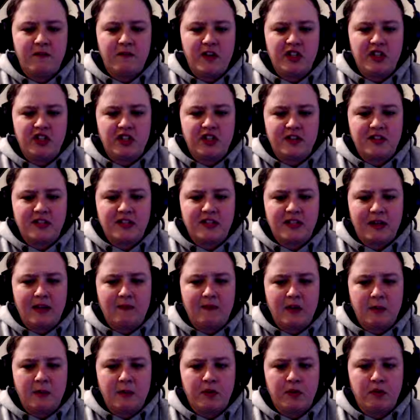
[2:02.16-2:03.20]
feature to save
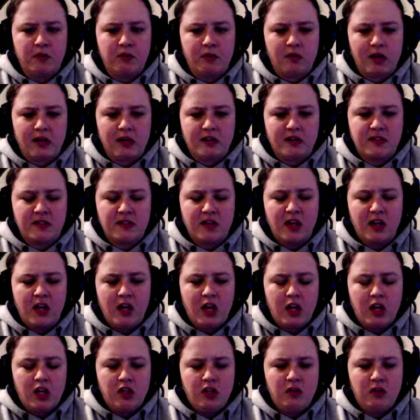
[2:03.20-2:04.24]
your progress.
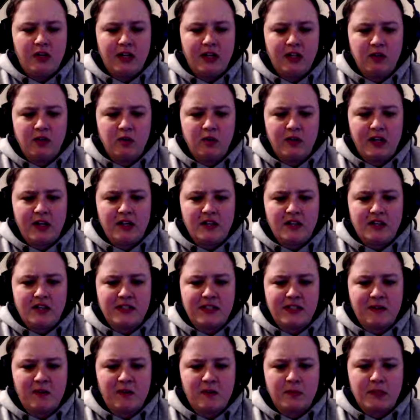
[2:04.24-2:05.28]
You can create and
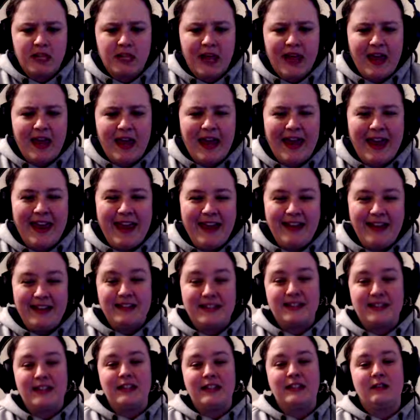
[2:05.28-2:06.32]
save up to
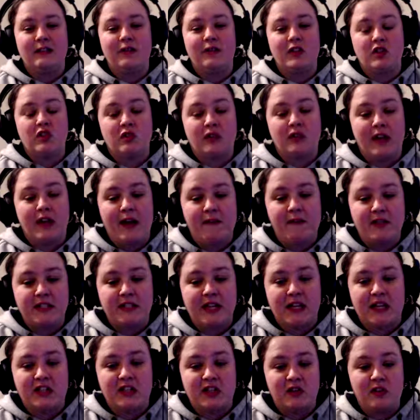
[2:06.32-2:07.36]
eight individual
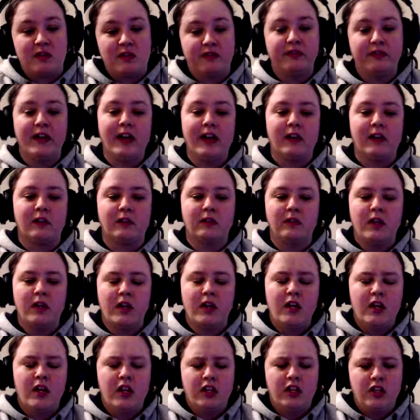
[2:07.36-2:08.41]
avatars in your file.
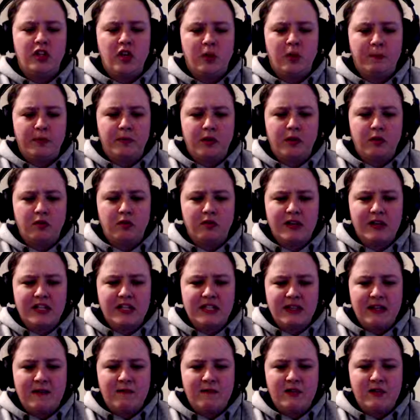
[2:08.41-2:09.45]
Your progress,
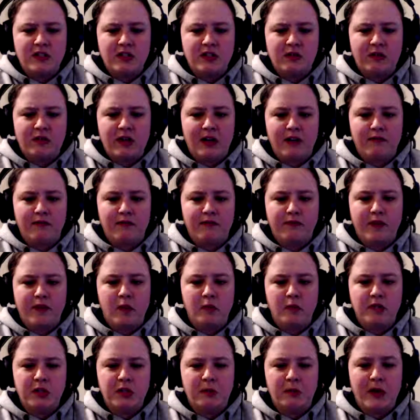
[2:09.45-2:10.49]
inventory and
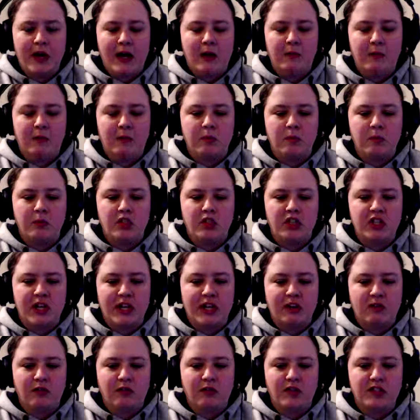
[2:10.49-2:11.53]
photo album will be
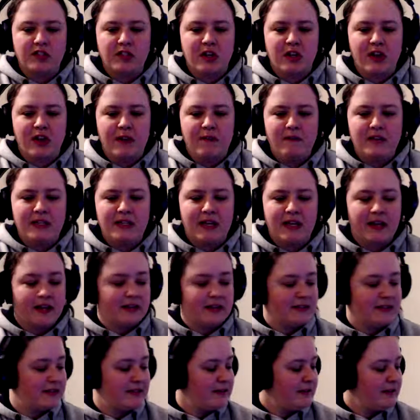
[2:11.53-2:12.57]
shared across all
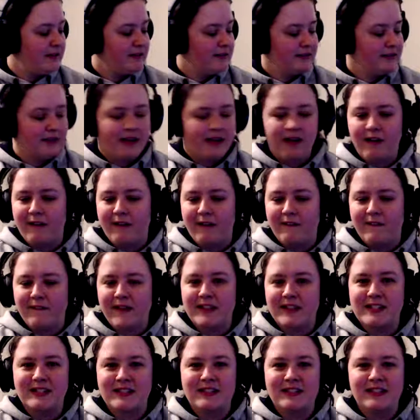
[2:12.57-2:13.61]
avatars. Oh,
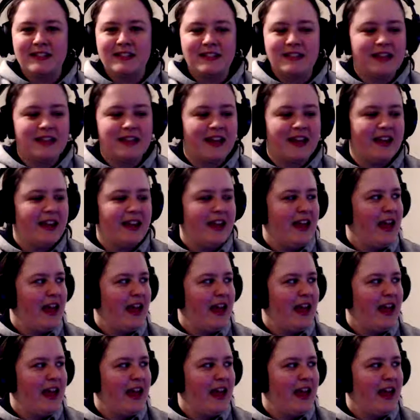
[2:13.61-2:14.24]
that's good, isn't it?